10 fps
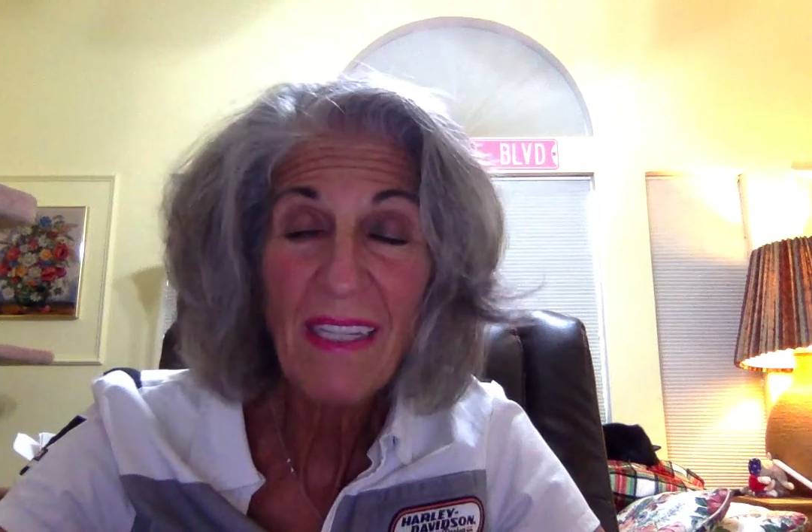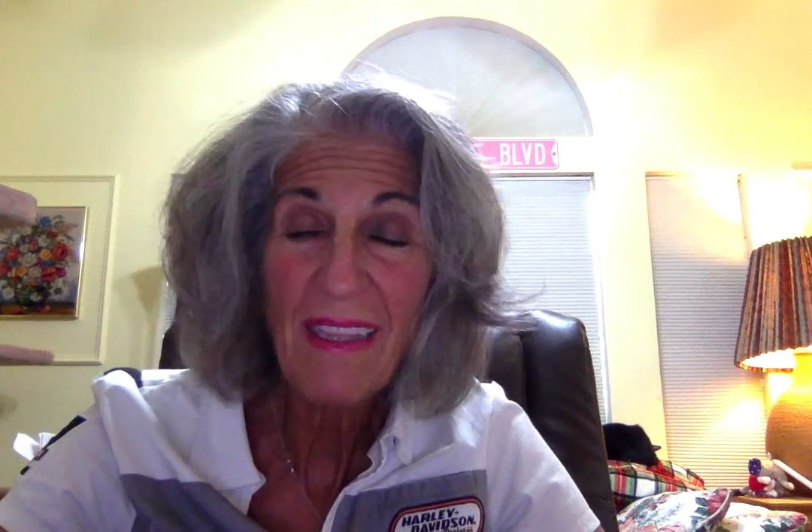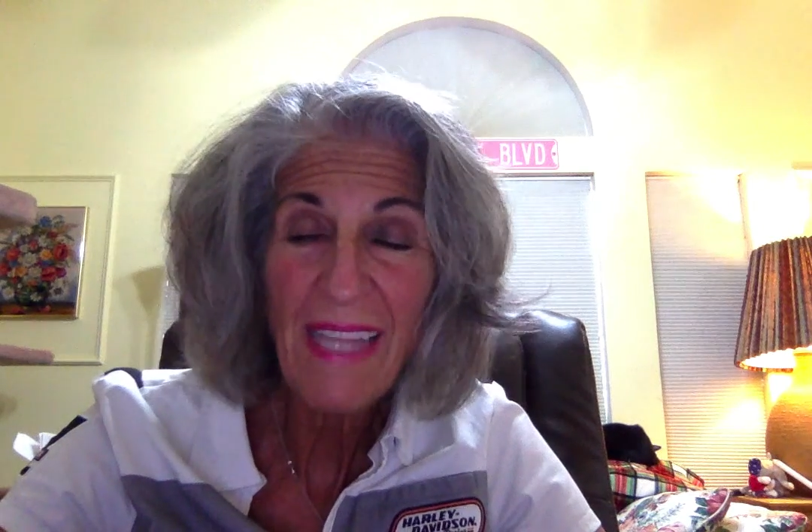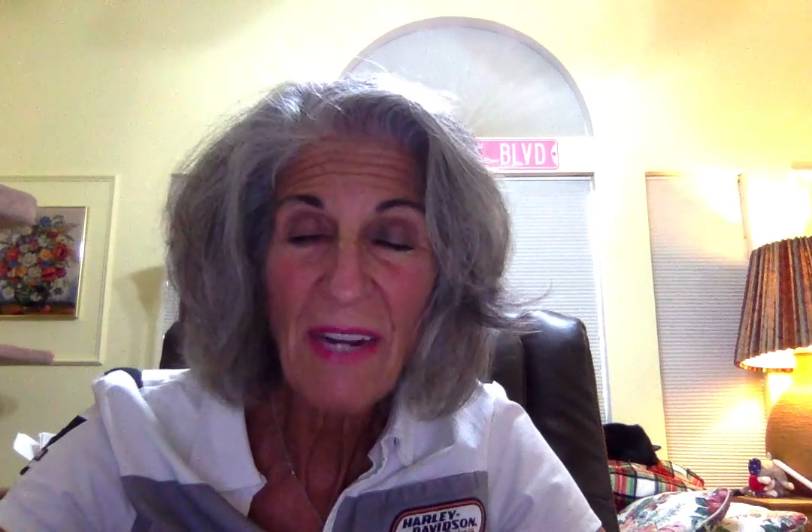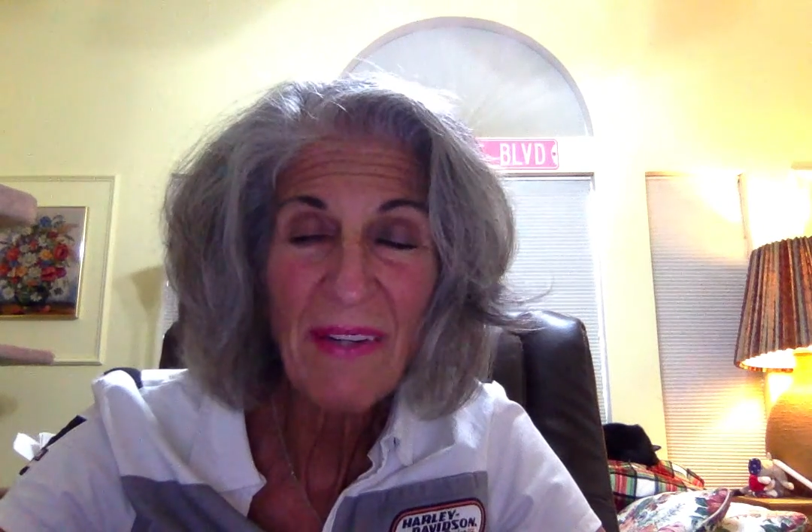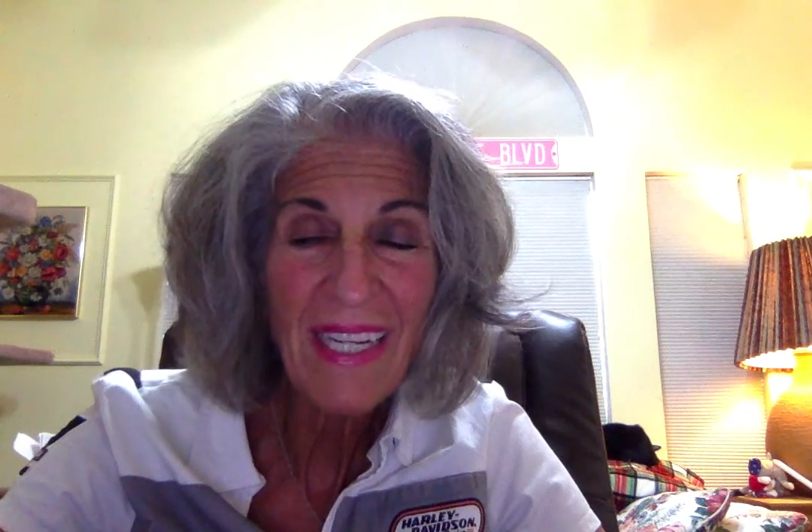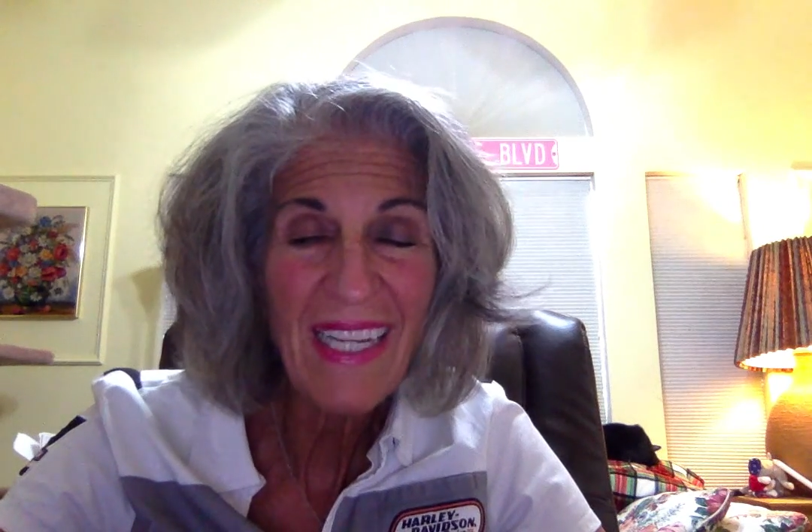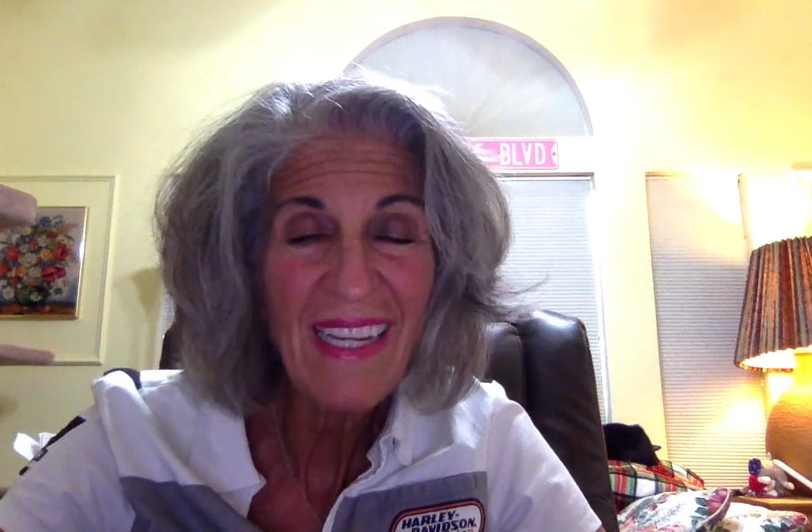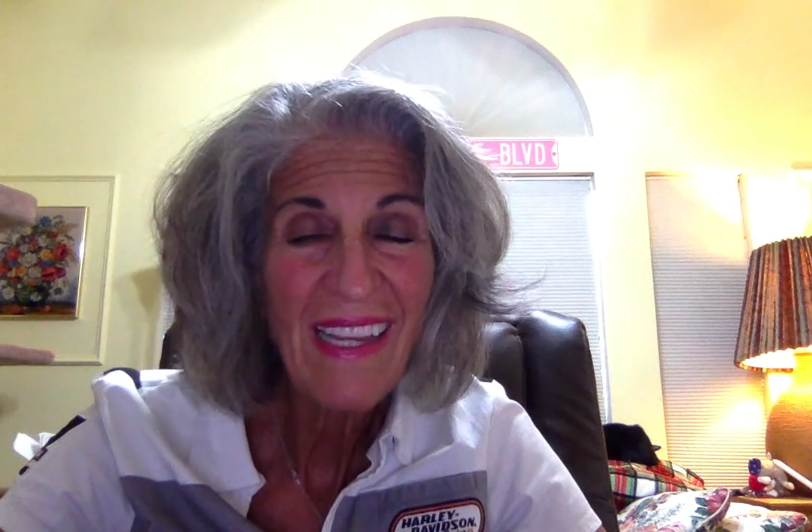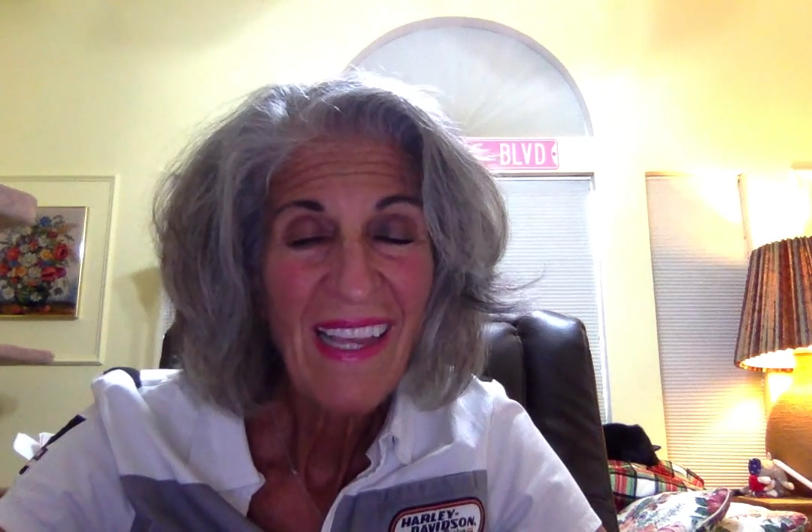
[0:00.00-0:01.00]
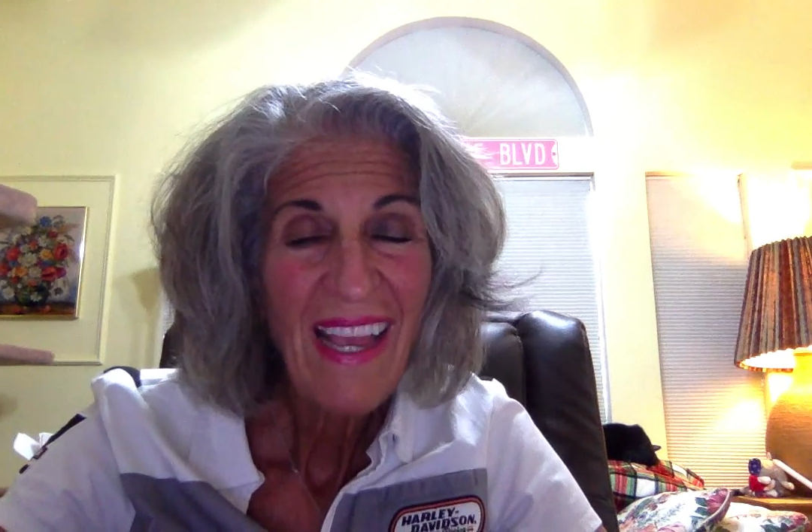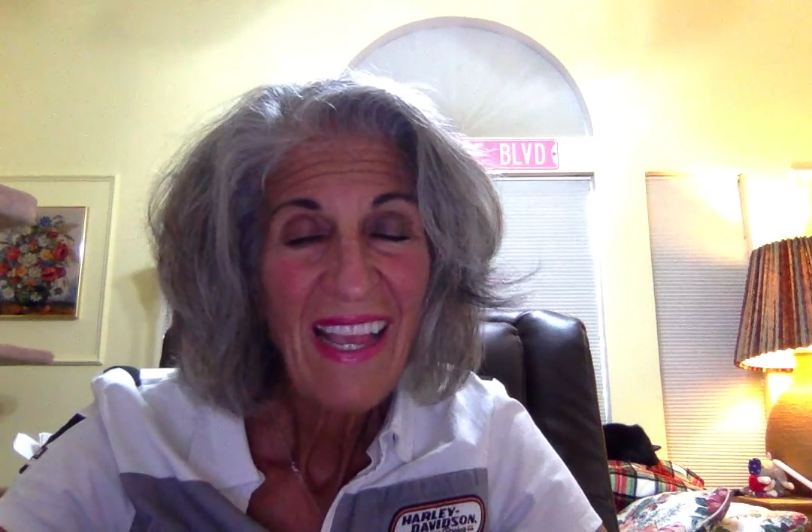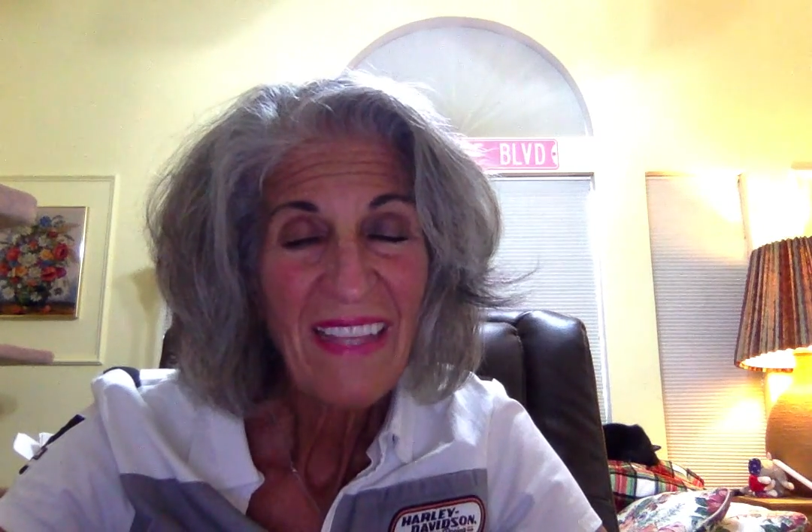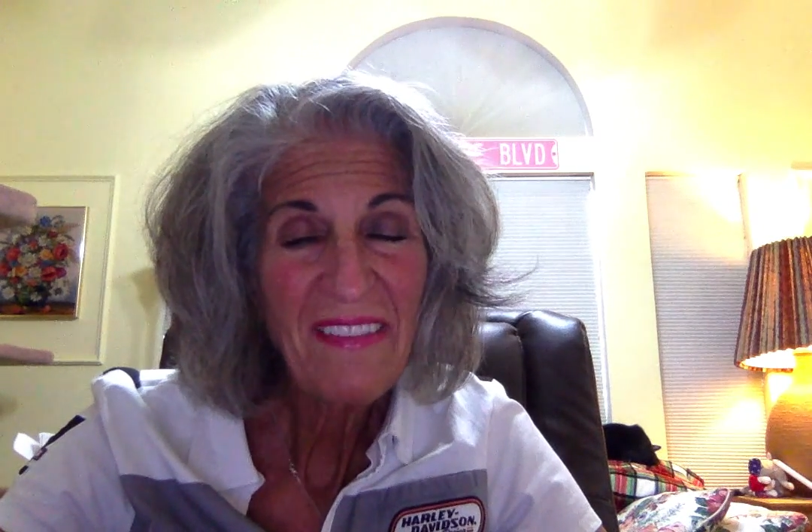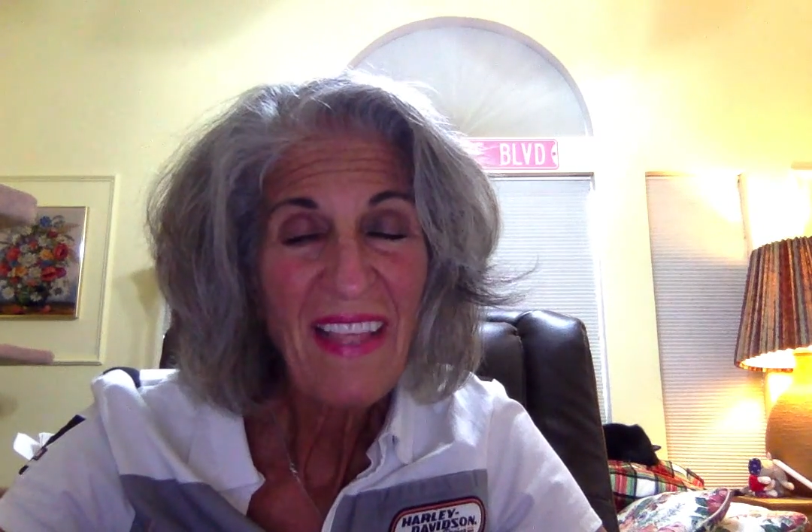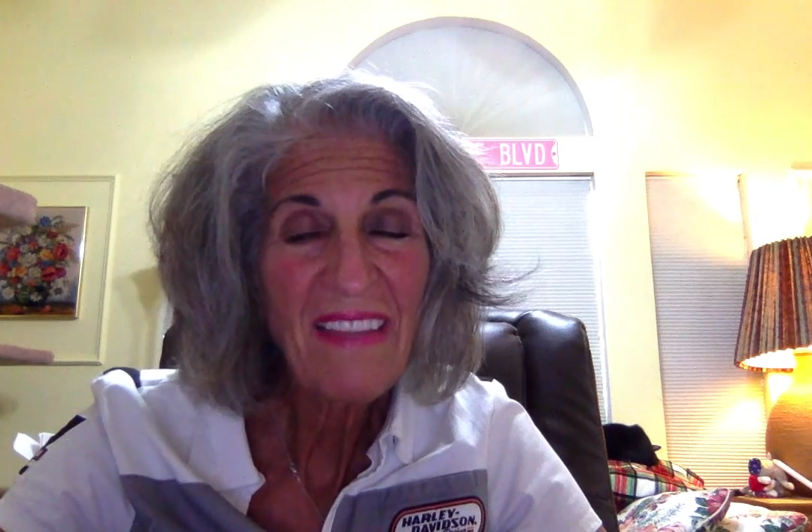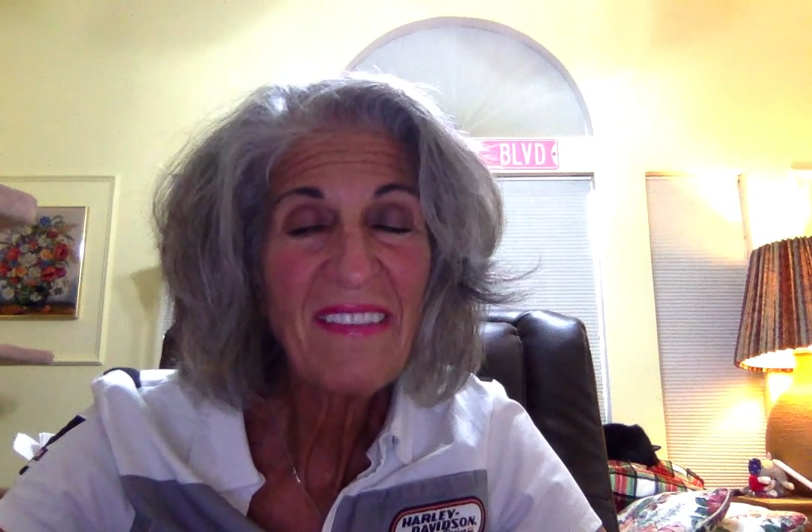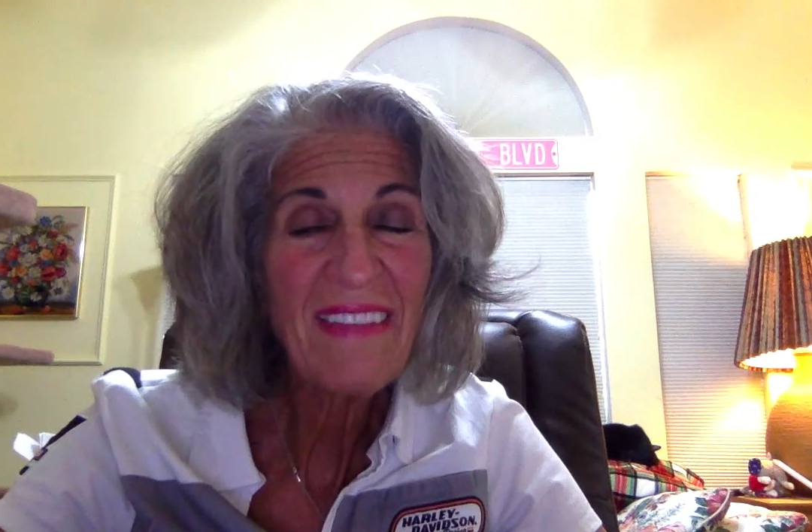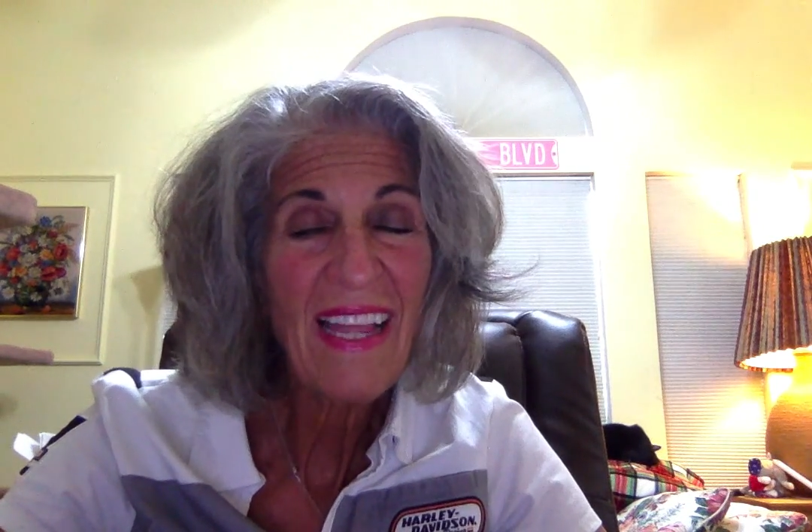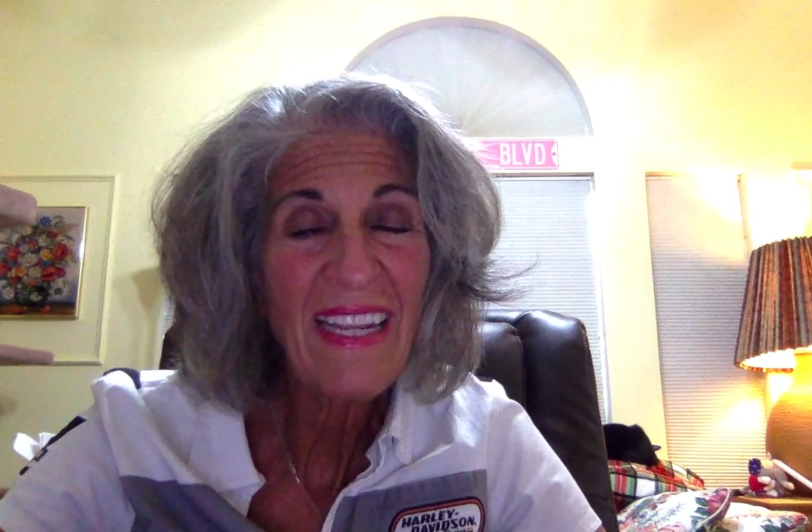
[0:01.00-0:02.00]
clarity as they
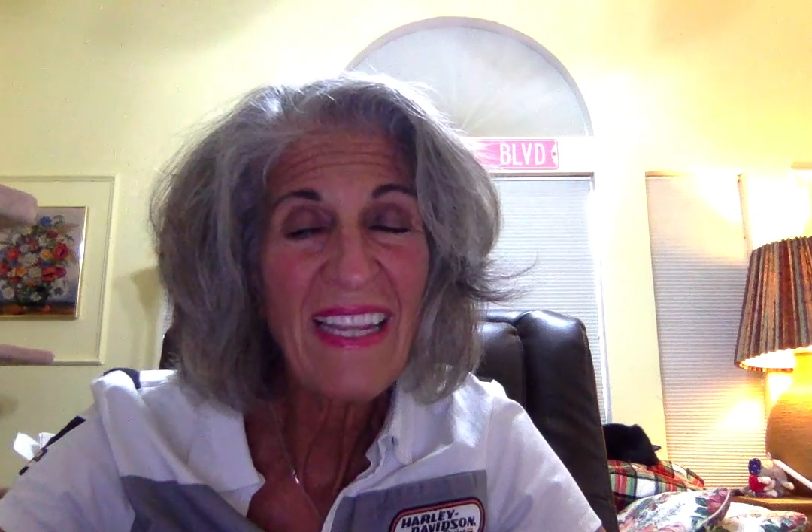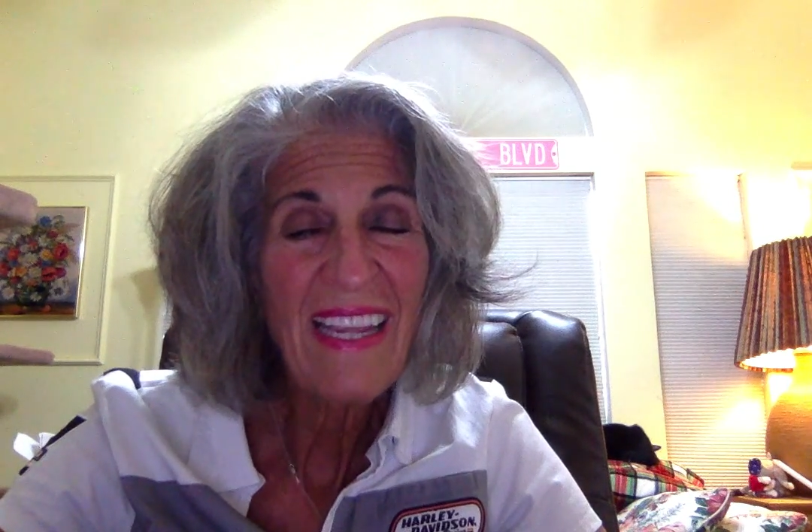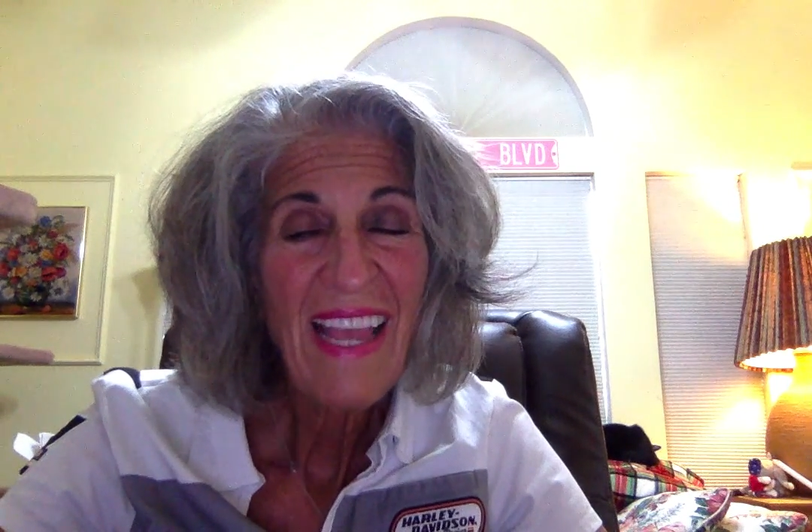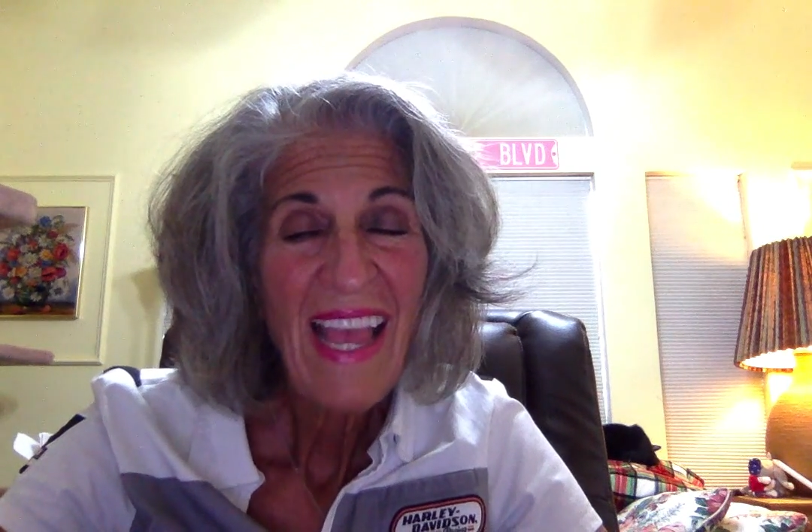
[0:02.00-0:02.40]
study,